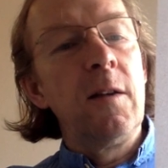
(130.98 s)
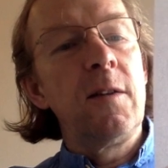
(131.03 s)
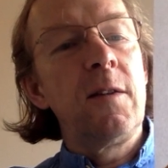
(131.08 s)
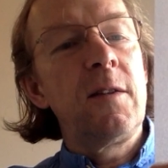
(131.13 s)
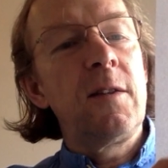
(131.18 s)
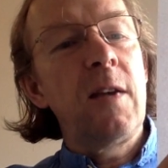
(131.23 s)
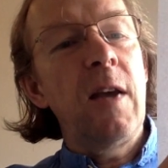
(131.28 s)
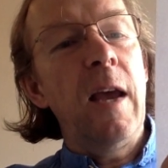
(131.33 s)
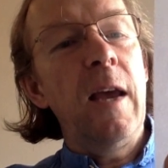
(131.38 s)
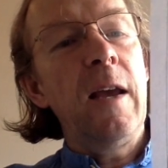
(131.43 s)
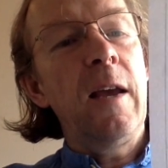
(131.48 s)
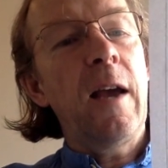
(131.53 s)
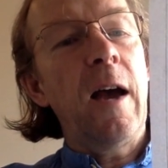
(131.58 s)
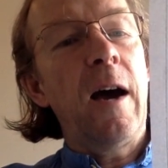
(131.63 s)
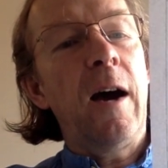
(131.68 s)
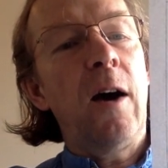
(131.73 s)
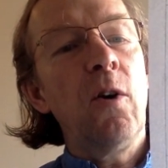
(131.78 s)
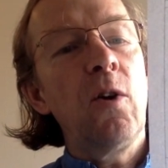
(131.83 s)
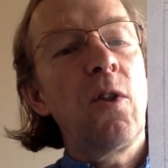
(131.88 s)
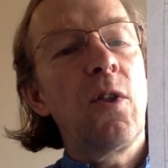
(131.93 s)
take
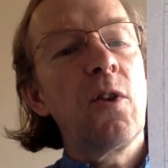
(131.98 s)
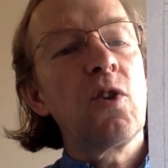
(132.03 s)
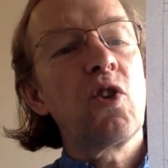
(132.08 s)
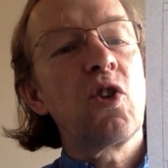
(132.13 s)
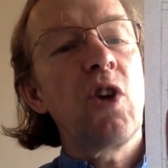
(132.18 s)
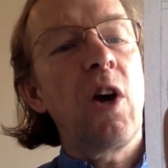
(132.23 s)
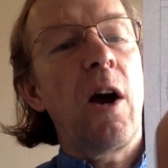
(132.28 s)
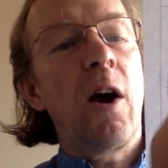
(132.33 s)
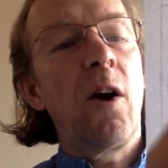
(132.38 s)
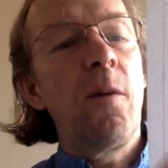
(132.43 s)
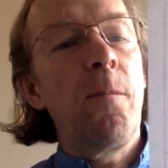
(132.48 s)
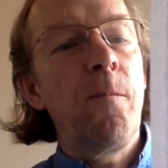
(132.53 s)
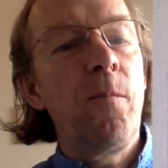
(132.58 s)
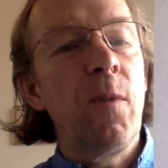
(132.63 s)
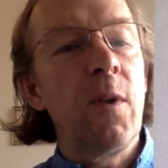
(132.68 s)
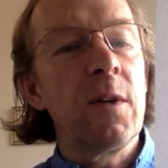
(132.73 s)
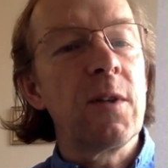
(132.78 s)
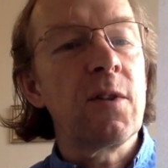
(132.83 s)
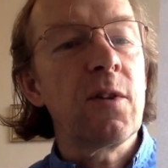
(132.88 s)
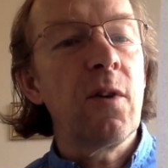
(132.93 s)
out the
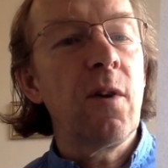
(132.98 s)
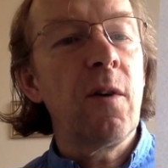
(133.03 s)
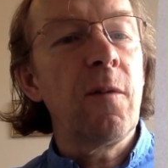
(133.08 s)
sharpness